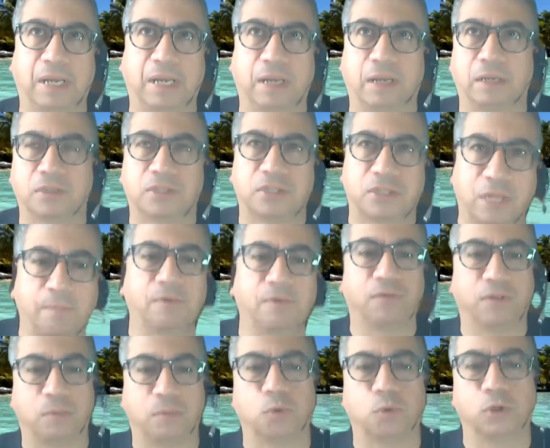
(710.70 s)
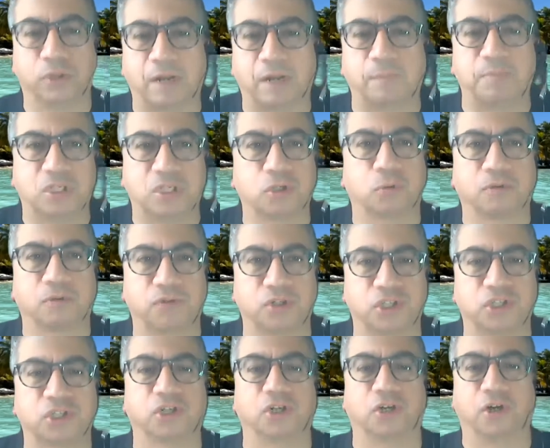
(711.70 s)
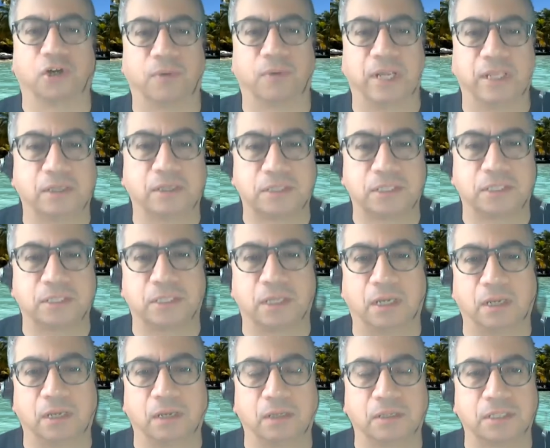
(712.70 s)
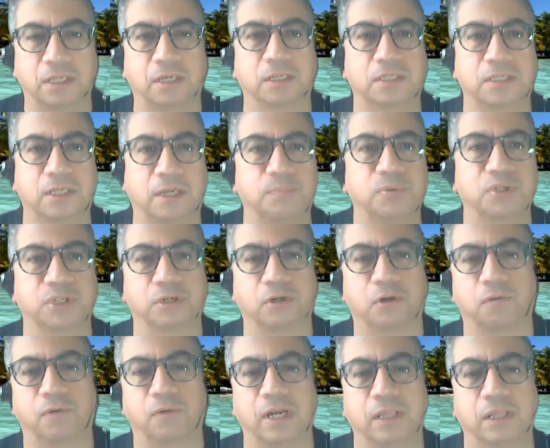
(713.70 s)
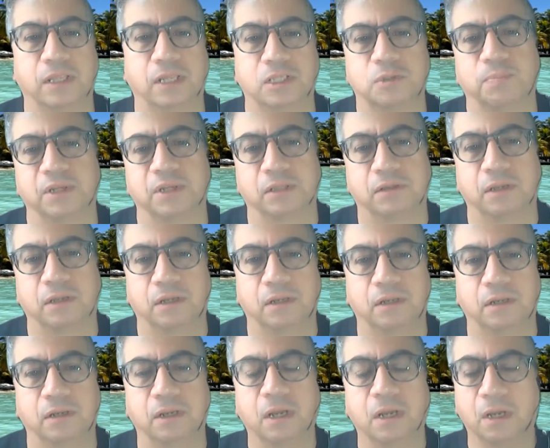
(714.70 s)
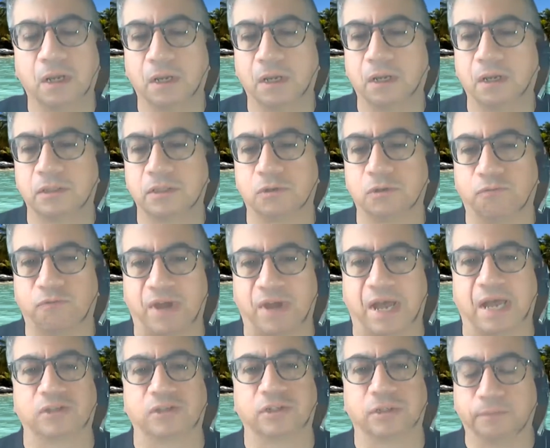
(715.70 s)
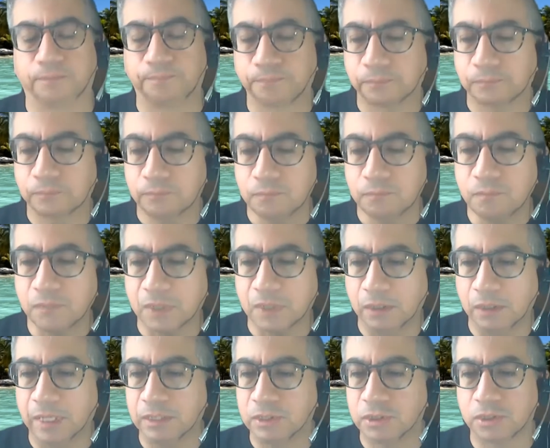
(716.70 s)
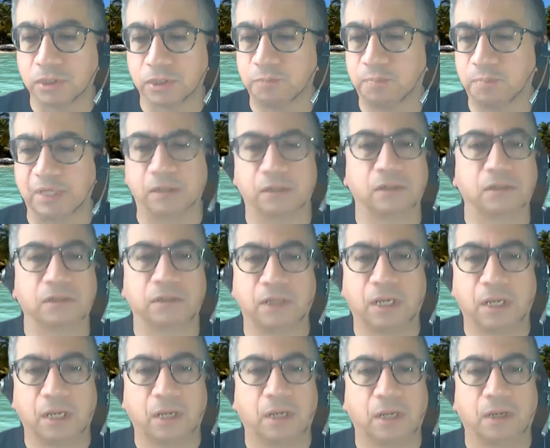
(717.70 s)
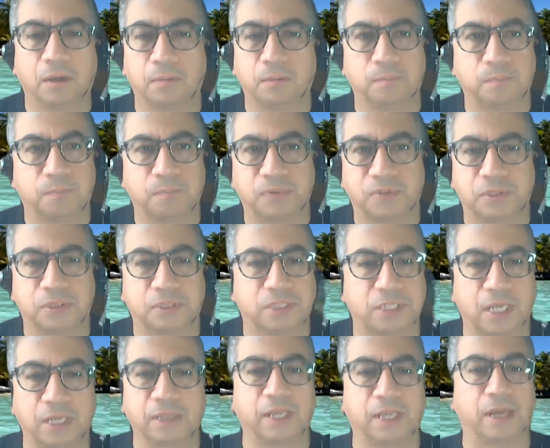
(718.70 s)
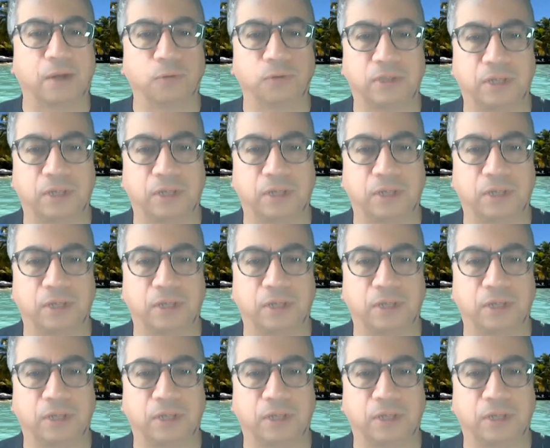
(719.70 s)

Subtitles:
some of them will not be sold for sure, right? It's an assumption already that's built in to fashion. Let's just send out